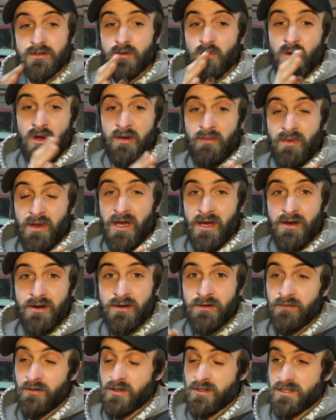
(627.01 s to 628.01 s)
So one
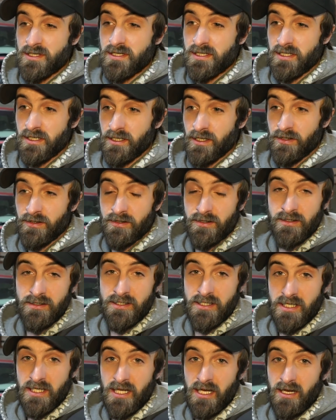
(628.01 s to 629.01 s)
pattern versus the other,
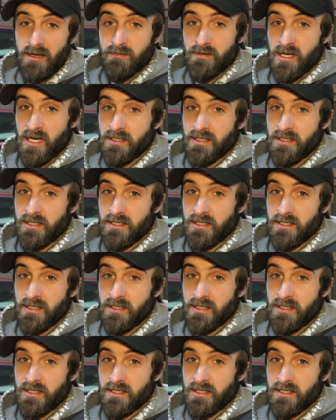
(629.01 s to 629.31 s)
decap,